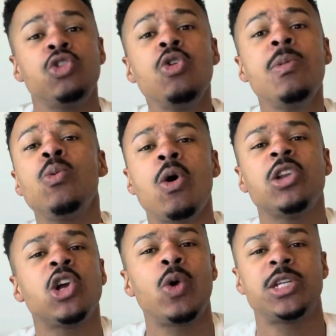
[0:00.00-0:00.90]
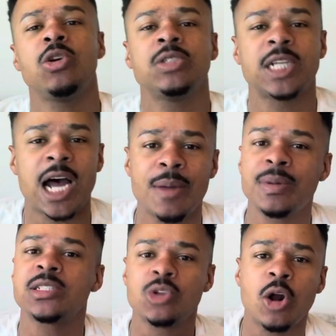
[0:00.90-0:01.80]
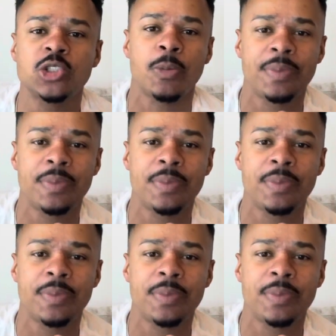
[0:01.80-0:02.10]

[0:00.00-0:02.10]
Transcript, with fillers: you been wanting to quit your job and start your